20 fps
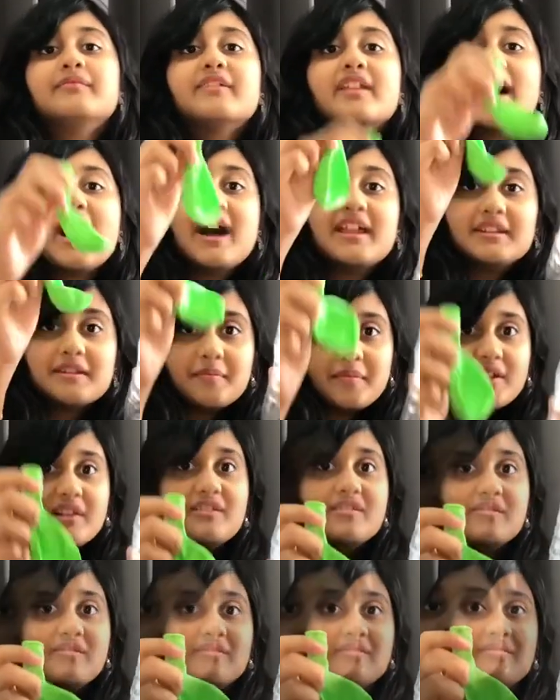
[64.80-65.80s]
and a
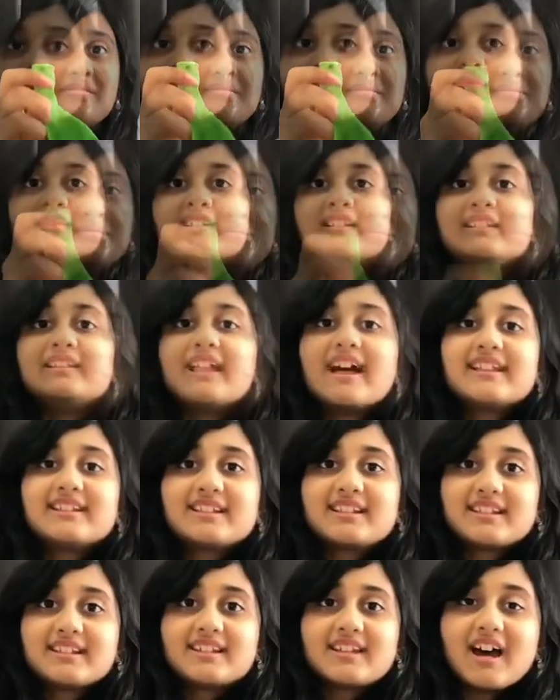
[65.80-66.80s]
balloon.
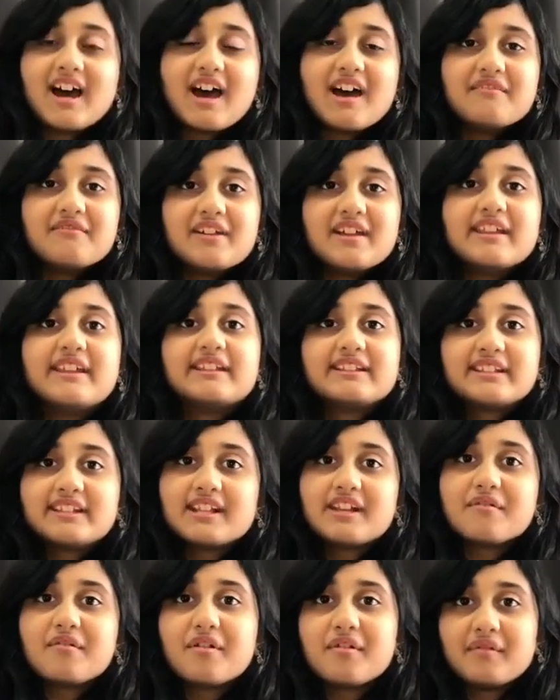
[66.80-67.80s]
Let's dive in and
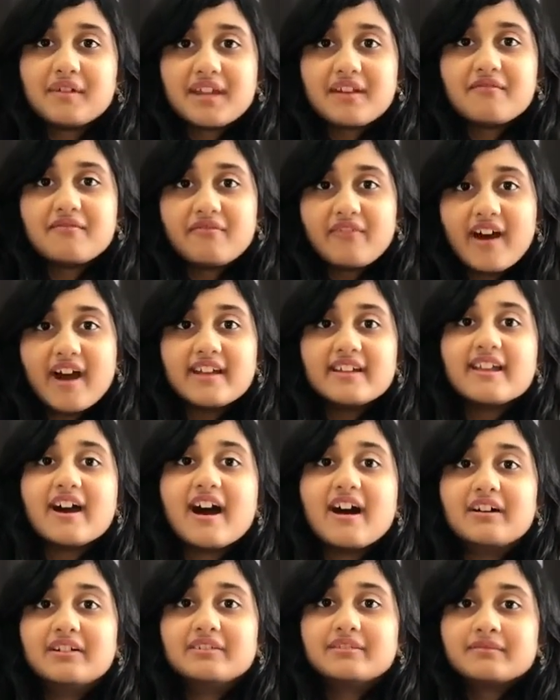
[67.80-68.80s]
see what we can find
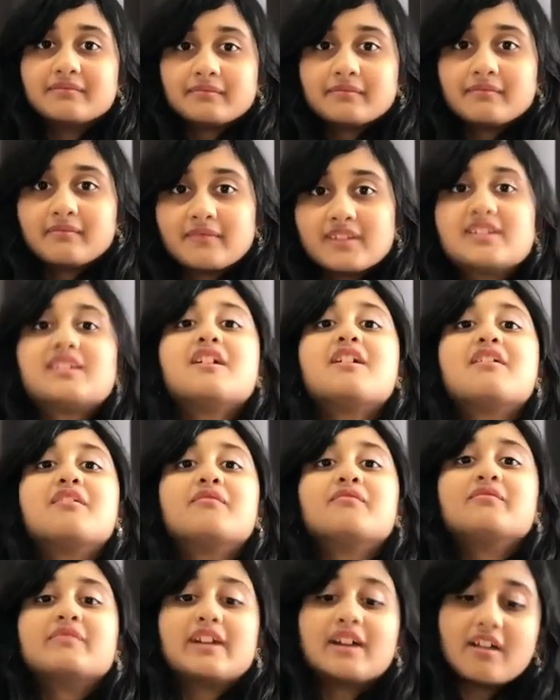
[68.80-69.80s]
out. So,
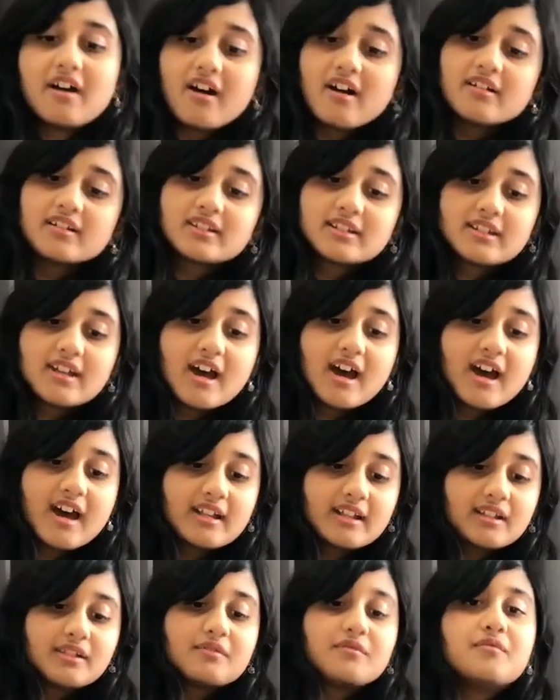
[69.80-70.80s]
it all
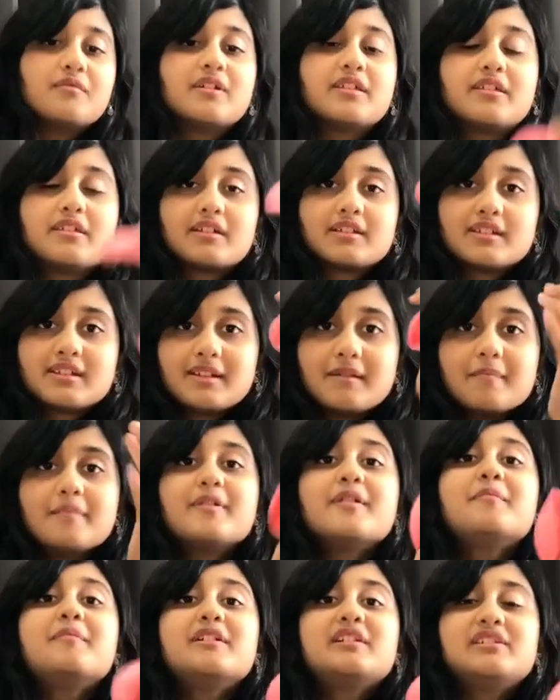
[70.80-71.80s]
starts with a
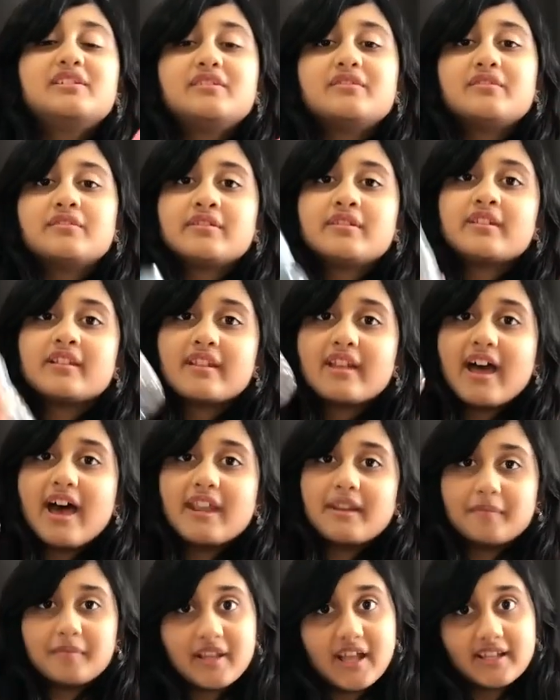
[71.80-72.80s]
simple balloon
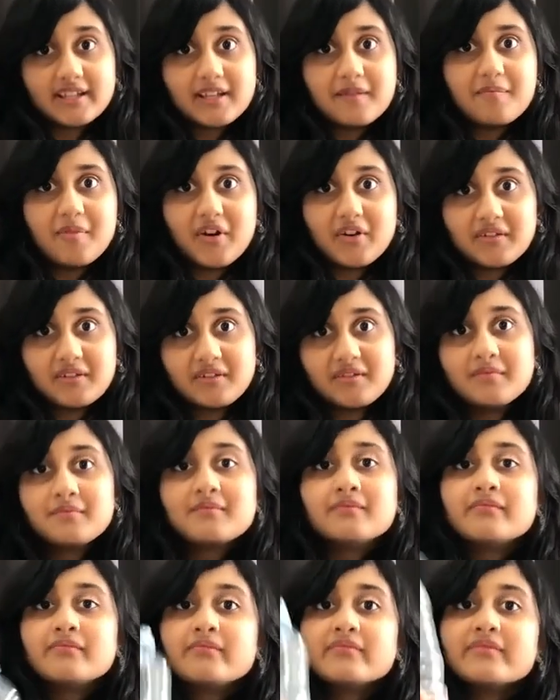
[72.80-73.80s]
and plastic bottle.
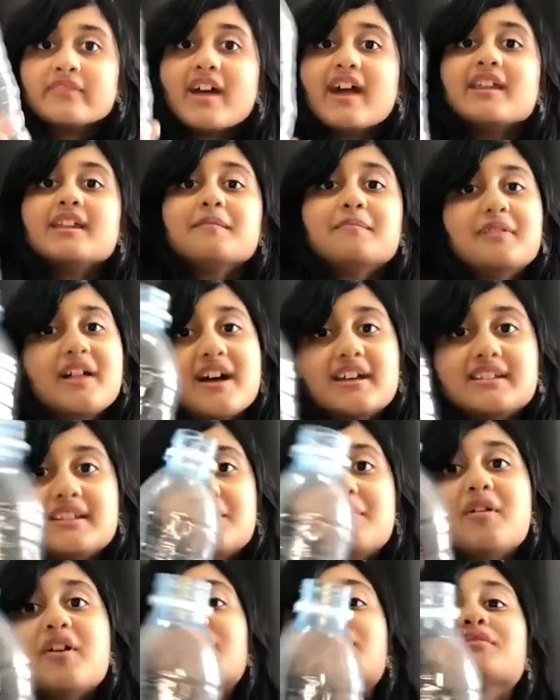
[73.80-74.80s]
Any plastic
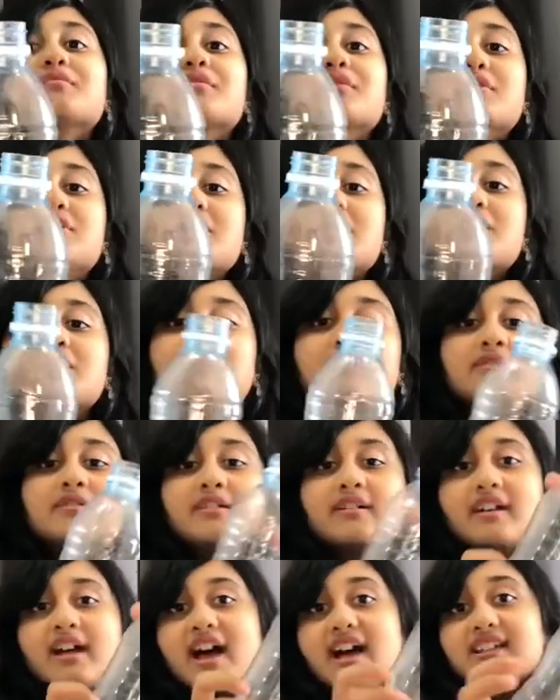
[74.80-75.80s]
bottle will do
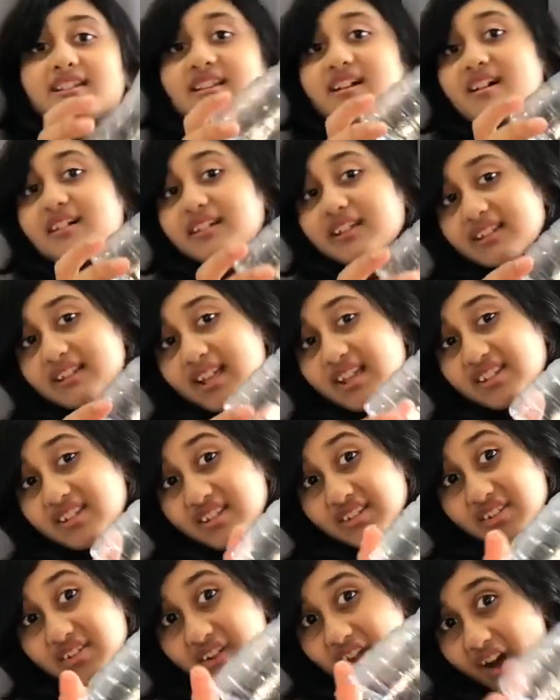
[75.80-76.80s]
as long as it
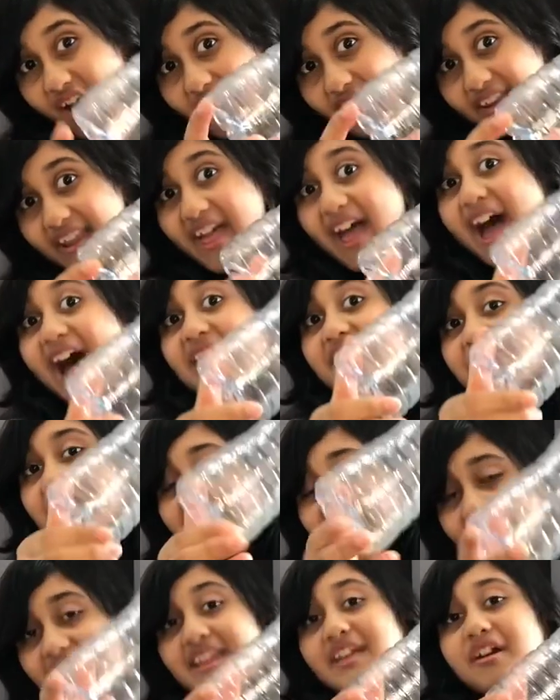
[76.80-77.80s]
does not have
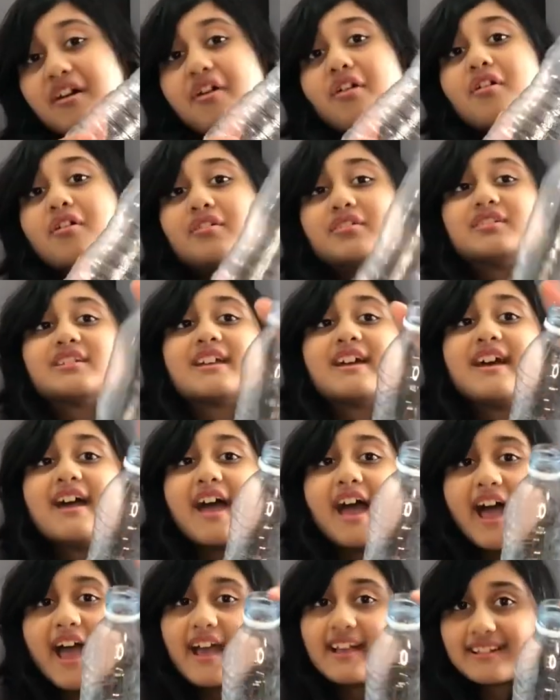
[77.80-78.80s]
any holes
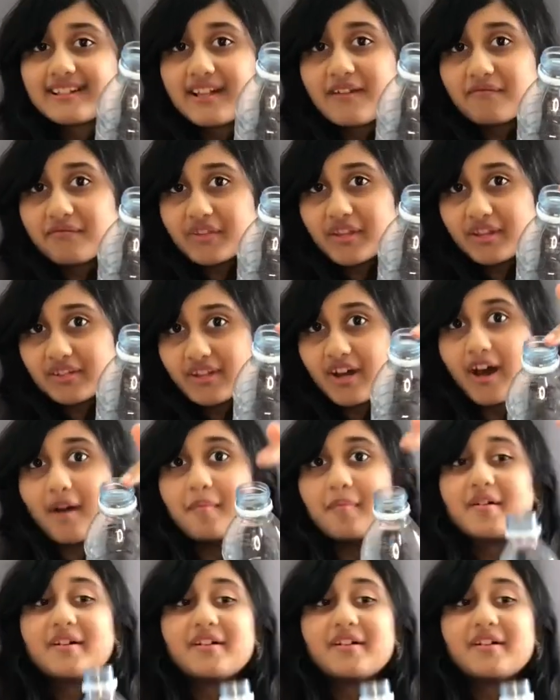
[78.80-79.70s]
except for the top.